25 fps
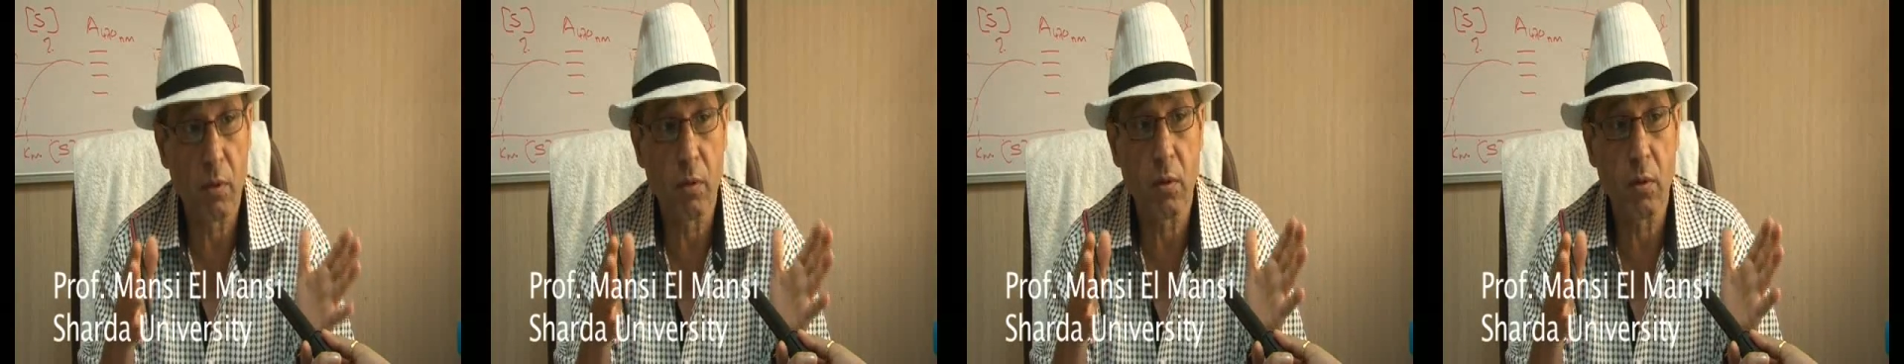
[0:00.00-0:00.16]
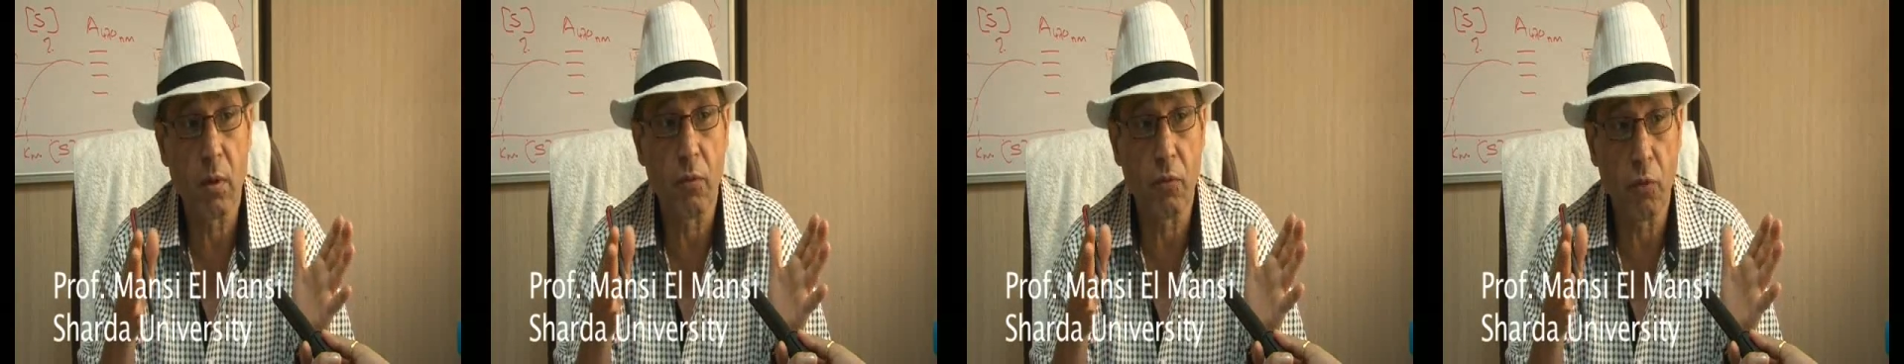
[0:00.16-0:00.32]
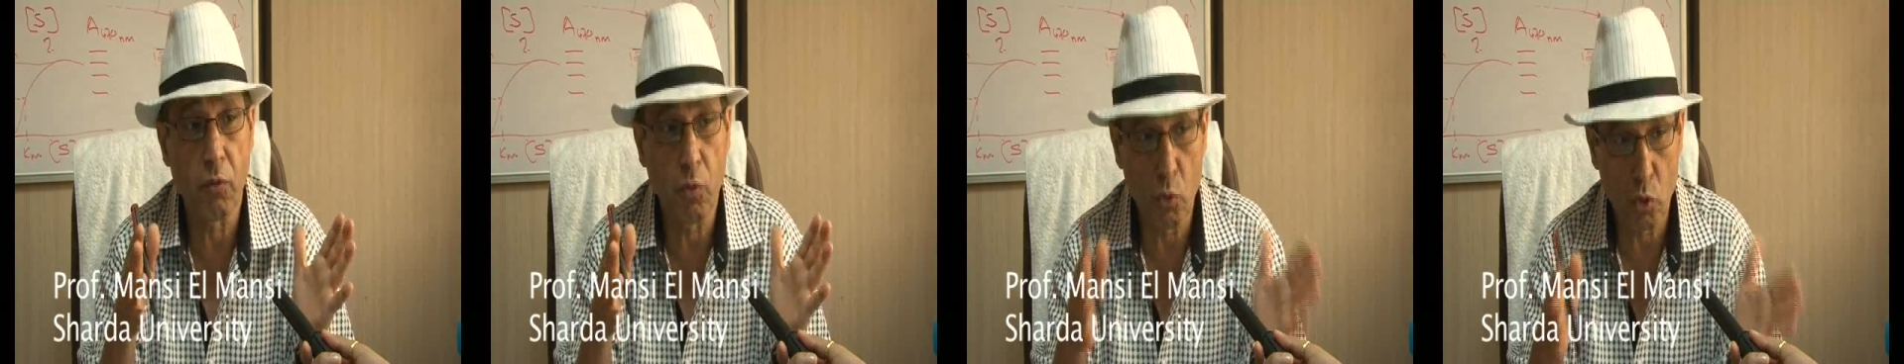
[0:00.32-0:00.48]

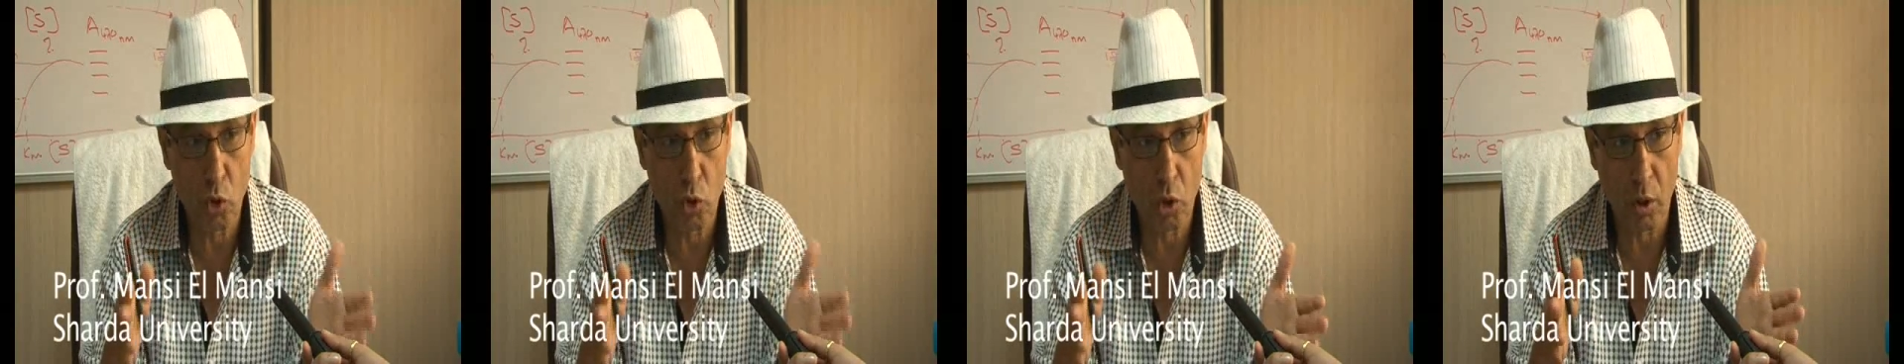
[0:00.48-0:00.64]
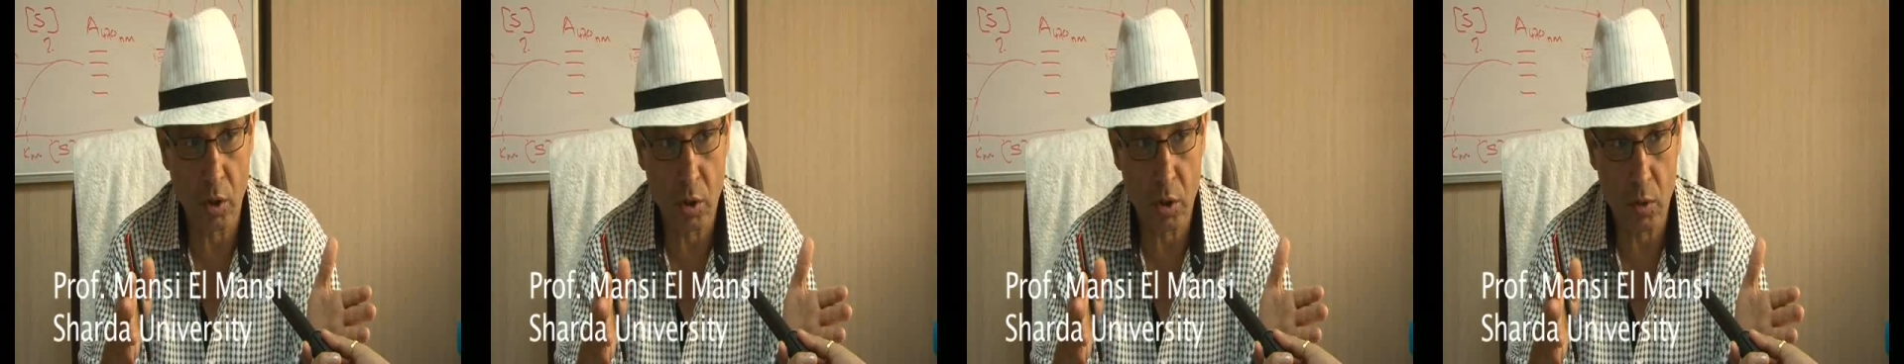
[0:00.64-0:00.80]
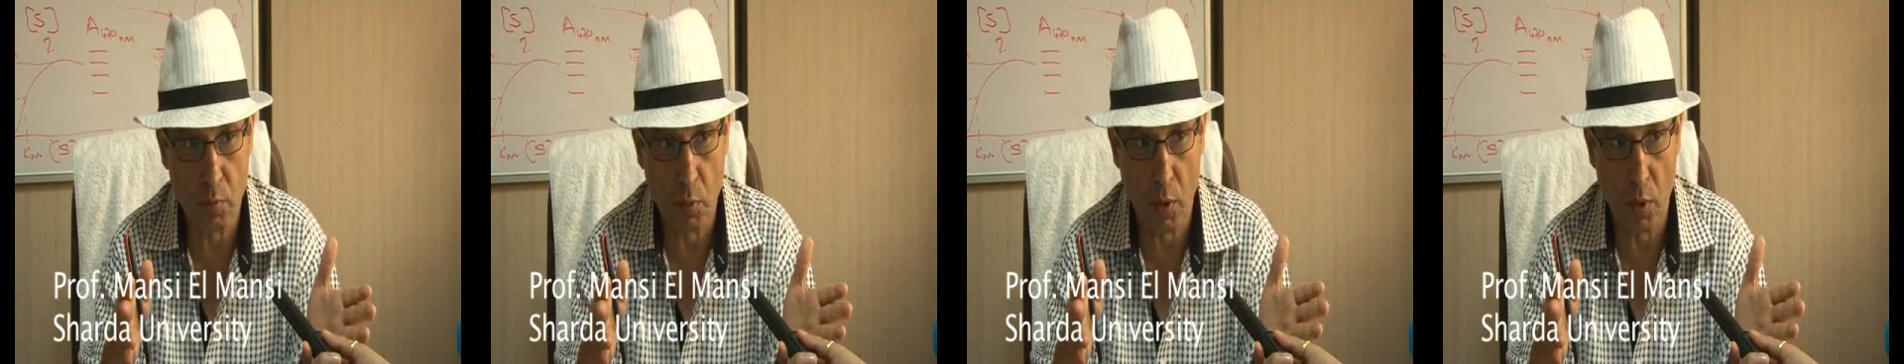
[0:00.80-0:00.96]
the
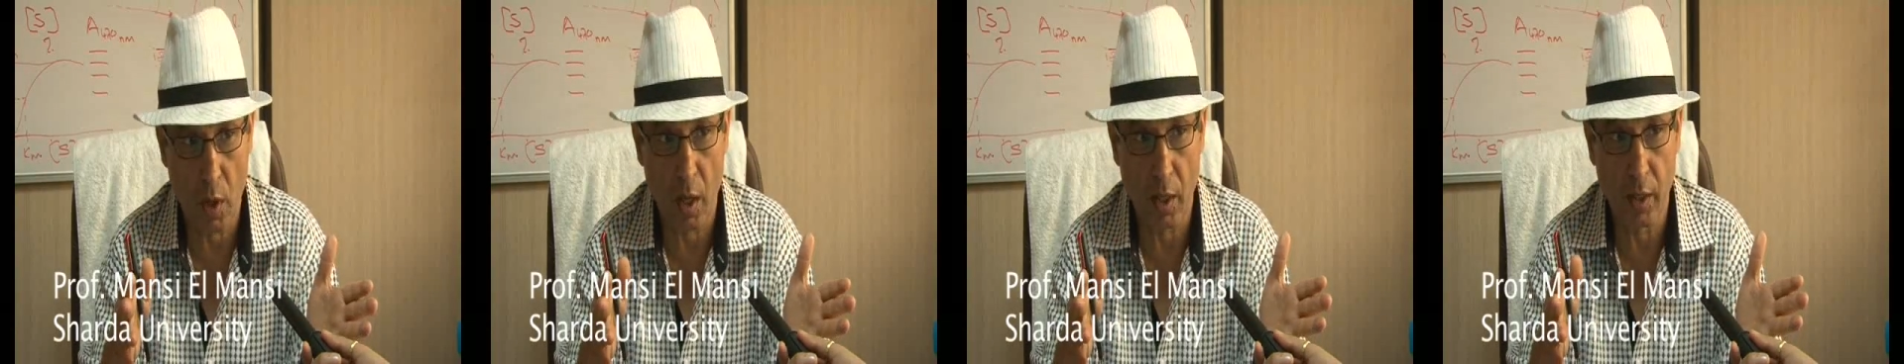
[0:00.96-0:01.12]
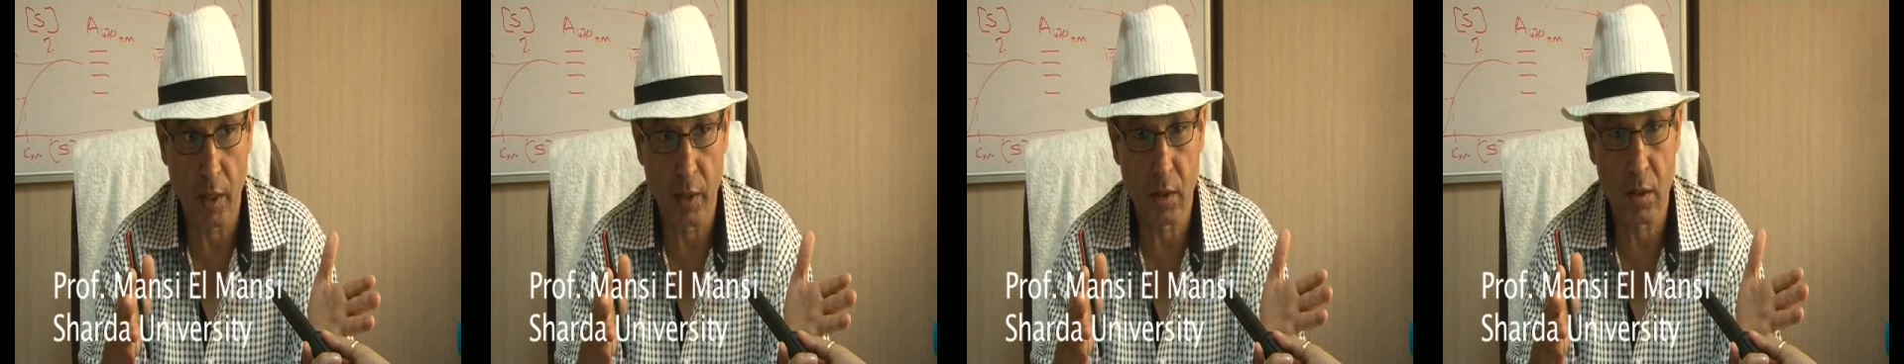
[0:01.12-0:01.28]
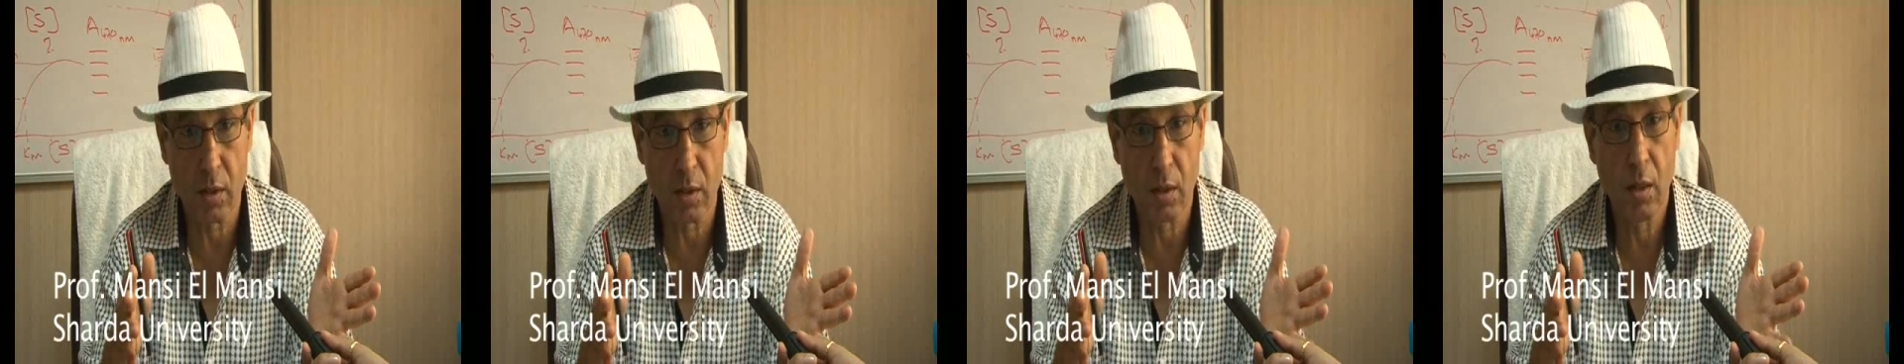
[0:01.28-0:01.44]
future is
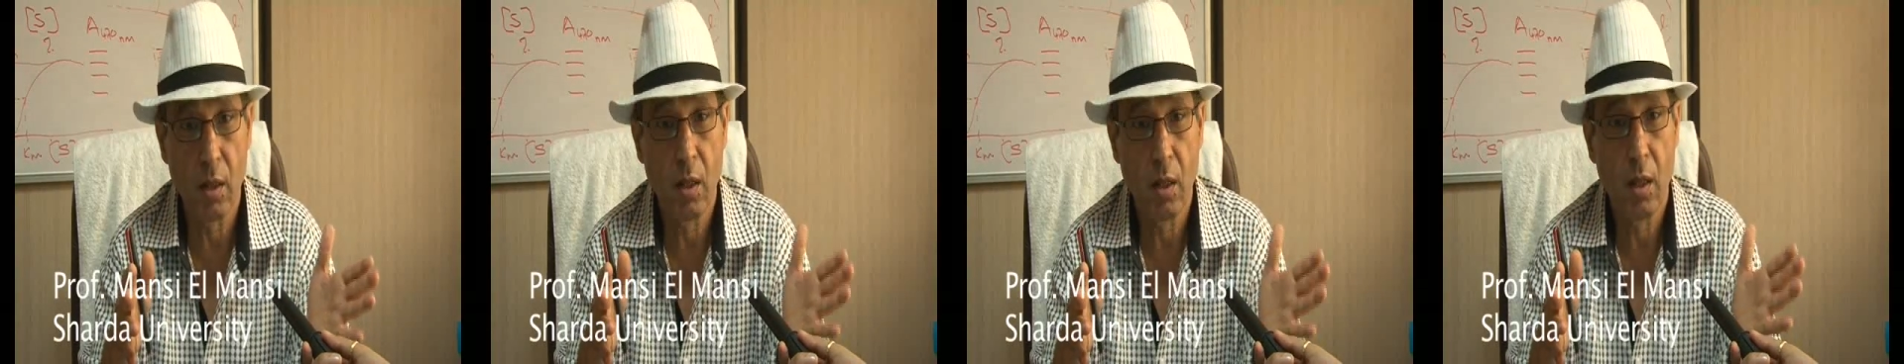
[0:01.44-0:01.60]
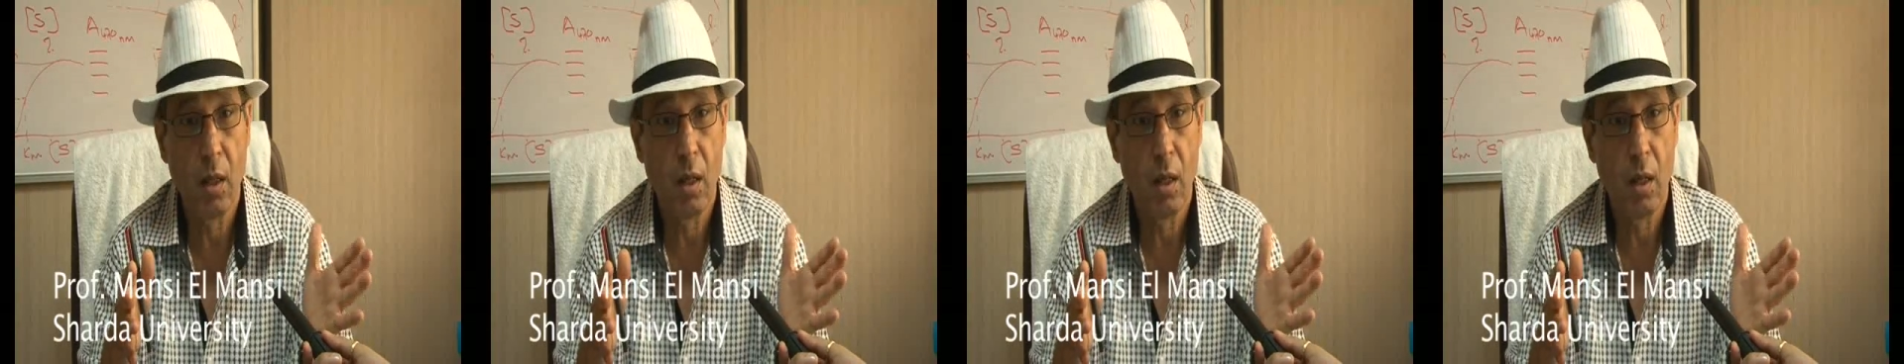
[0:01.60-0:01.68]
bright,